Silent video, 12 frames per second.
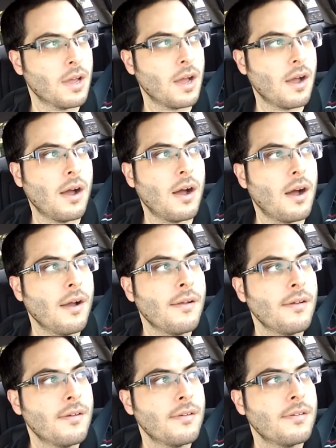
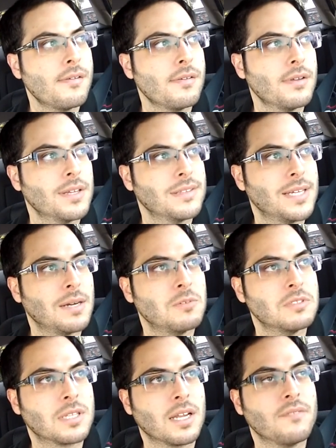that
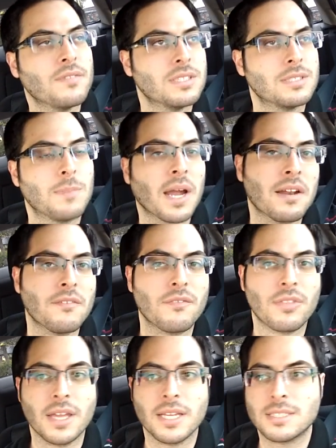was kind of in spite of
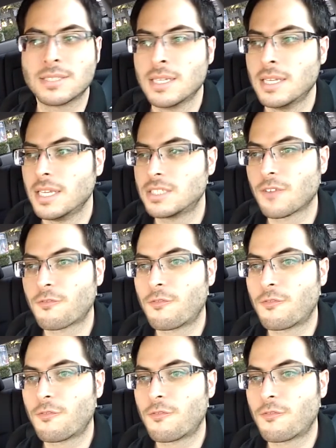things. It's a